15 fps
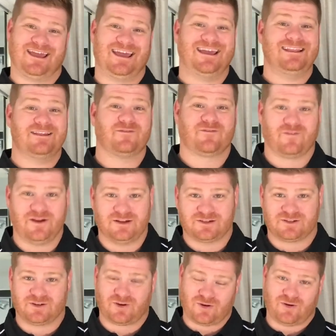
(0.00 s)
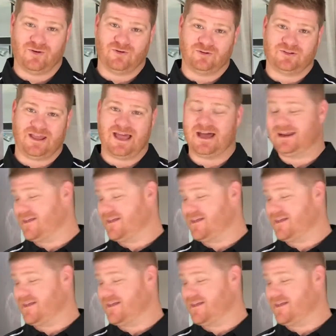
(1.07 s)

in the fridge to cool down.